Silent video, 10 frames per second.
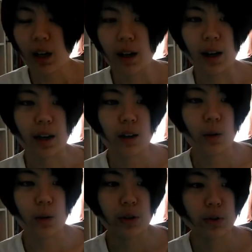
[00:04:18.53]

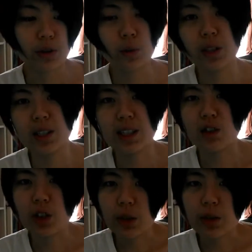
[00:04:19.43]
or sort of what's the
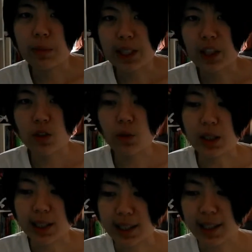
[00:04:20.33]
general message you want
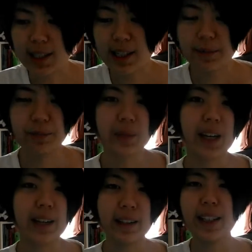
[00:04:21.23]
to send.
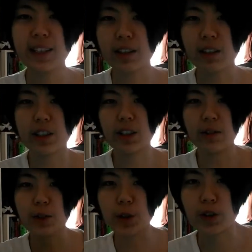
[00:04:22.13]
I think as an artist,
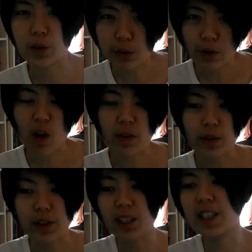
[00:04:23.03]
of course, you should know all
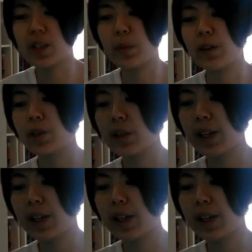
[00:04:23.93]
those things, but I feel